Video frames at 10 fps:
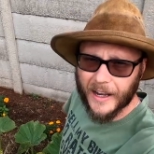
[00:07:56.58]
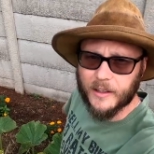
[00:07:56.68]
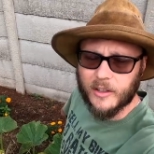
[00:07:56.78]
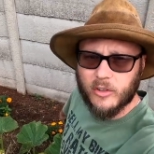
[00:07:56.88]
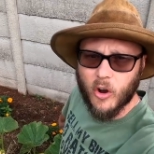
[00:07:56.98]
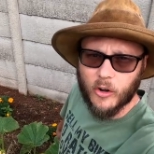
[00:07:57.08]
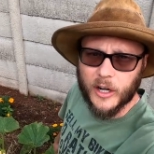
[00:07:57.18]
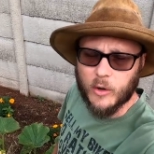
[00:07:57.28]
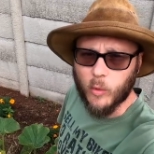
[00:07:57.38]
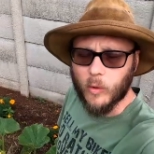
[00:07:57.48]
hide this
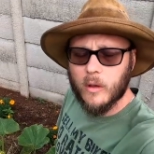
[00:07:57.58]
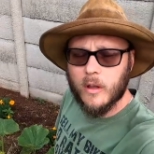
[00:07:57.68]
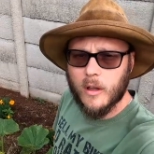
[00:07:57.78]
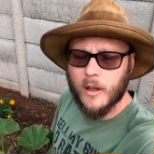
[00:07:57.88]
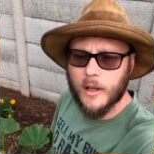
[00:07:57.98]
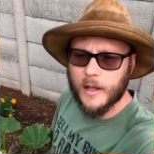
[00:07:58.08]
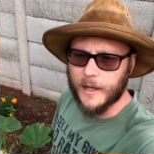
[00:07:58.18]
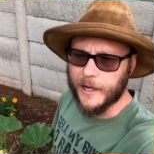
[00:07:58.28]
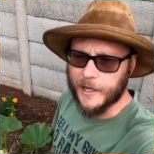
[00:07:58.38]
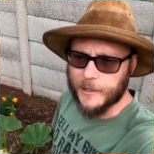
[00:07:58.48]
concrete wall.
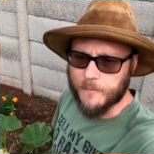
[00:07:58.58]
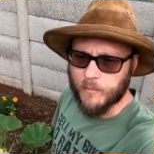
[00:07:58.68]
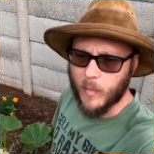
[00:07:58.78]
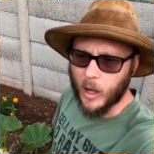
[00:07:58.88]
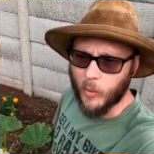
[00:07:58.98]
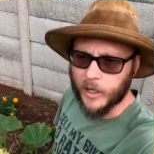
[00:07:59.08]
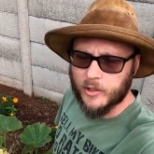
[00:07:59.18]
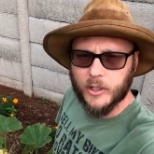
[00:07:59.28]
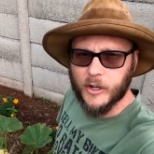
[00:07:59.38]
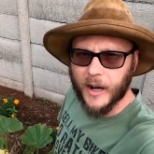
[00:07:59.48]
I
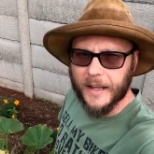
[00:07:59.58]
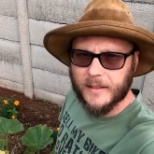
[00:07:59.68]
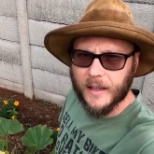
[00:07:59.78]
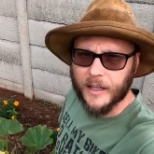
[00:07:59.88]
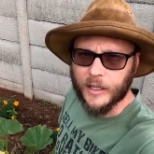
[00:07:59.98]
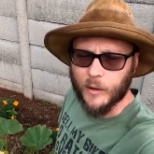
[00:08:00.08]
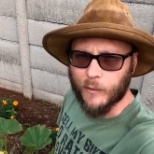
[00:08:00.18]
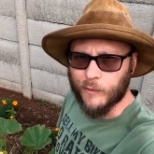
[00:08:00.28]
wanted to create a